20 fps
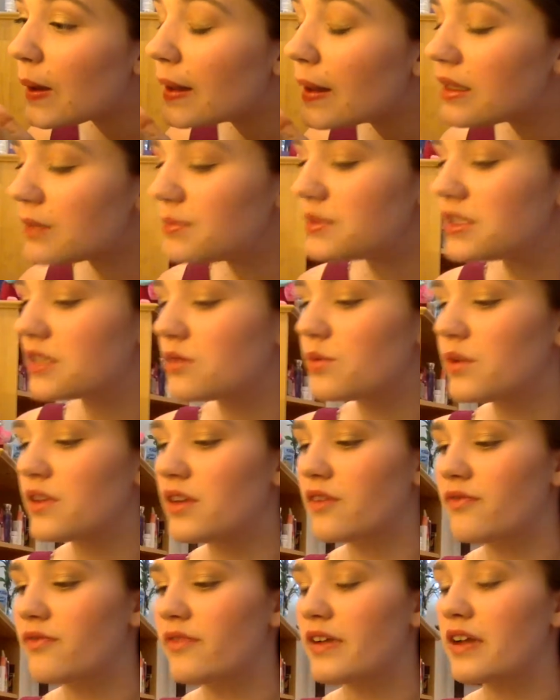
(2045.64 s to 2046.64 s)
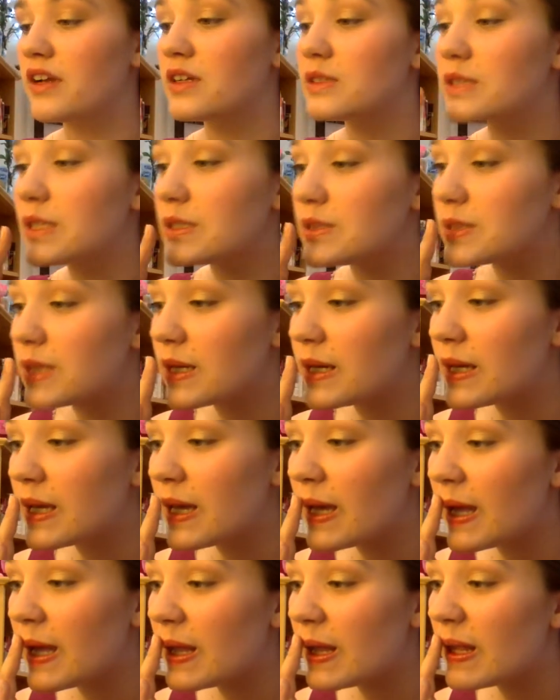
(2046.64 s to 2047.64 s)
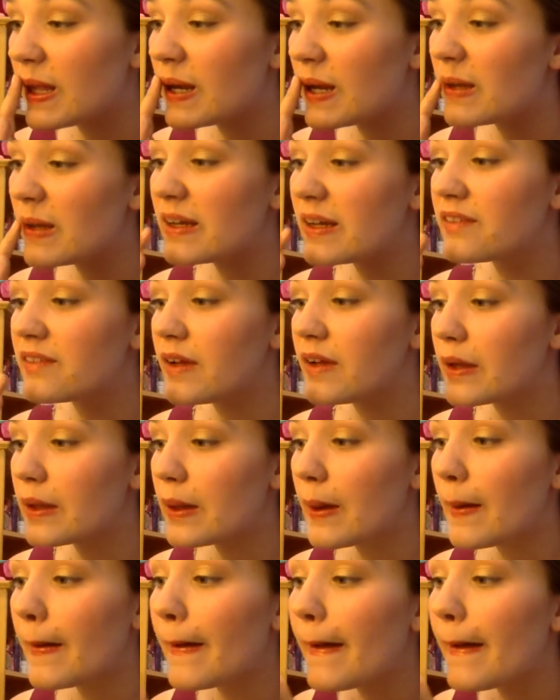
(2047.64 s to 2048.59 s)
lipsticks with your fingers because you're going to get a little bit of like